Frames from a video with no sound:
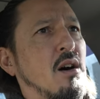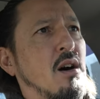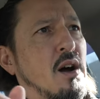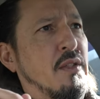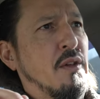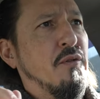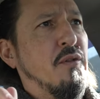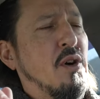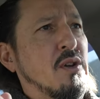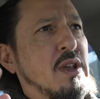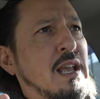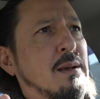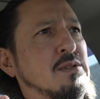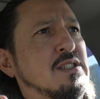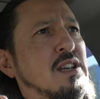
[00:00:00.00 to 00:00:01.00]
on the
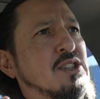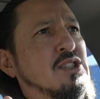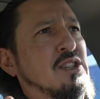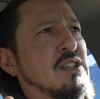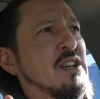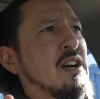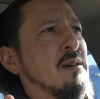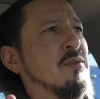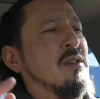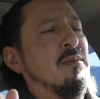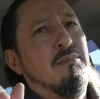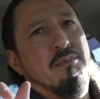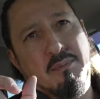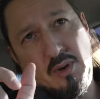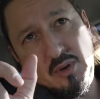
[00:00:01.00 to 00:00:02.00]
Falcam suction cups.
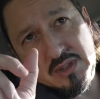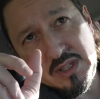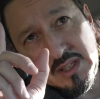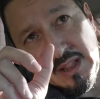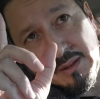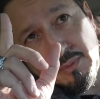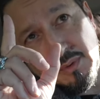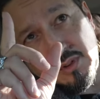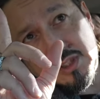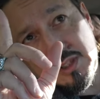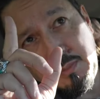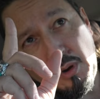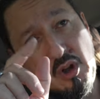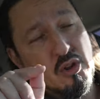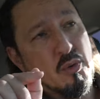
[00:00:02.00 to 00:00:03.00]
Mostly they were the
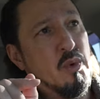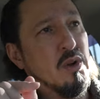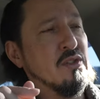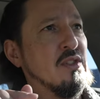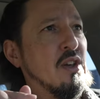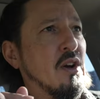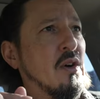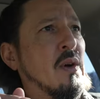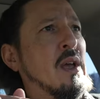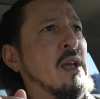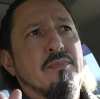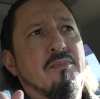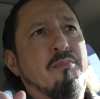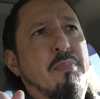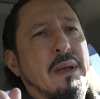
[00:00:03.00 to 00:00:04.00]
smaller ones though.
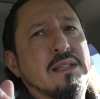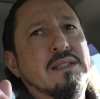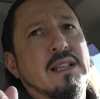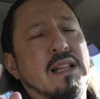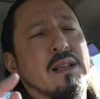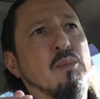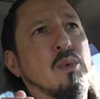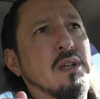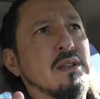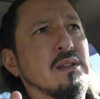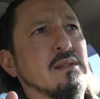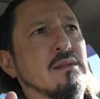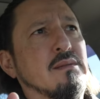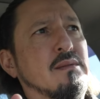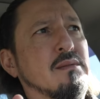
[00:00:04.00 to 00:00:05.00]
Basically what
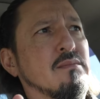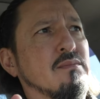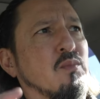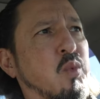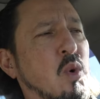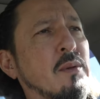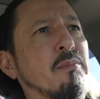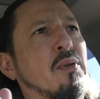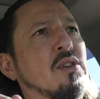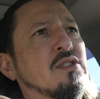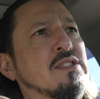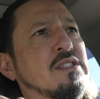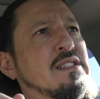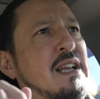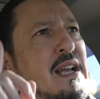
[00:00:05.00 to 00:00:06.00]
one
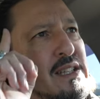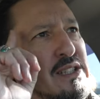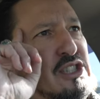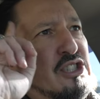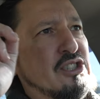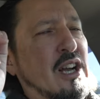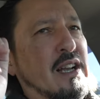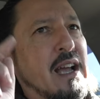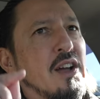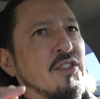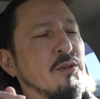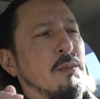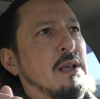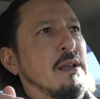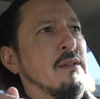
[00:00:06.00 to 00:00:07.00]
person said stuck out
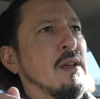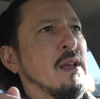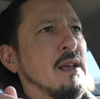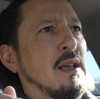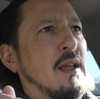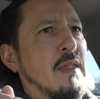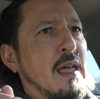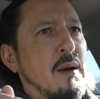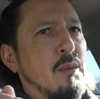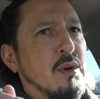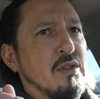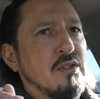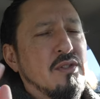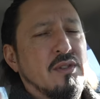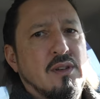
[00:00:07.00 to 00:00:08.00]
to me and that
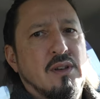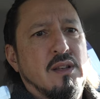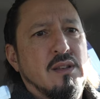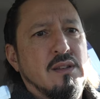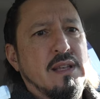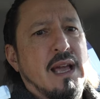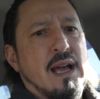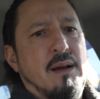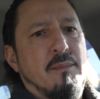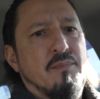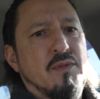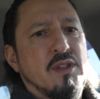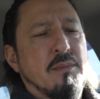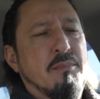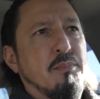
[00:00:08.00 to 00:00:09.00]
was, yeah,
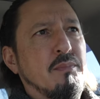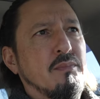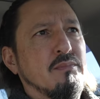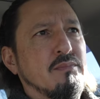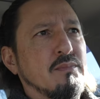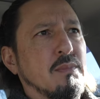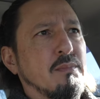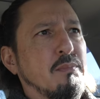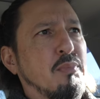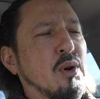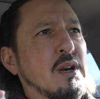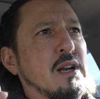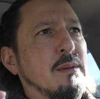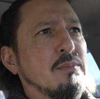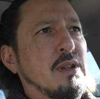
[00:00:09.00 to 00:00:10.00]
you
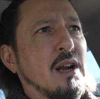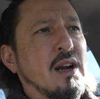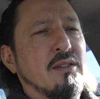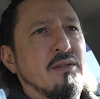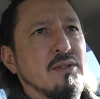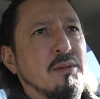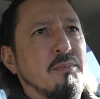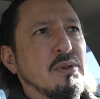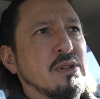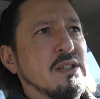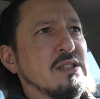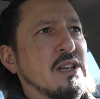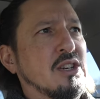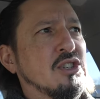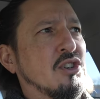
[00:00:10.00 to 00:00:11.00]
put it up there, you put the
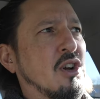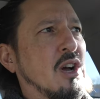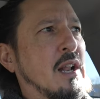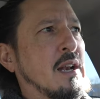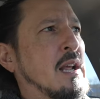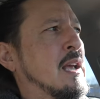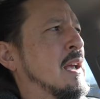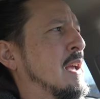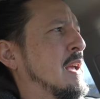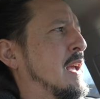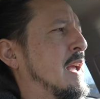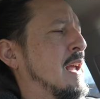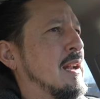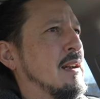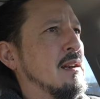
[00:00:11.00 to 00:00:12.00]
suction on,
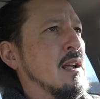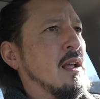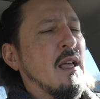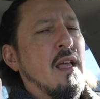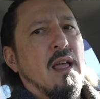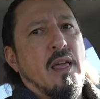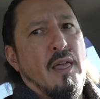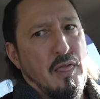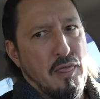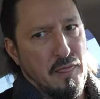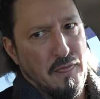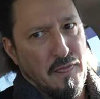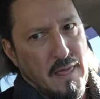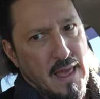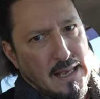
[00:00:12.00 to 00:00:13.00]
and
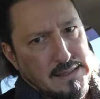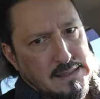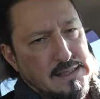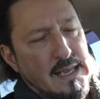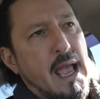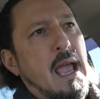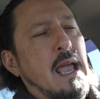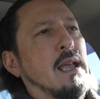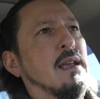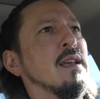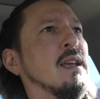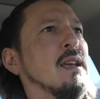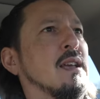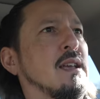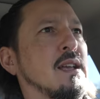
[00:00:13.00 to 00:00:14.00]
they say
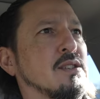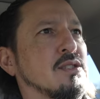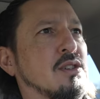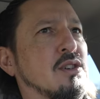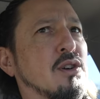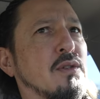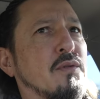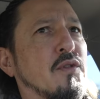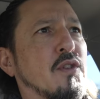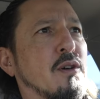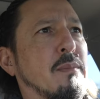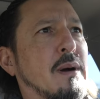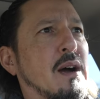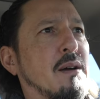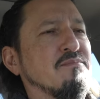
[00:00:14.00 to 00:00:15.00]
it's good for
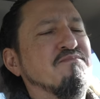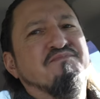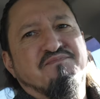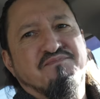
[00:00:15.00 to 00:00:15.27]
about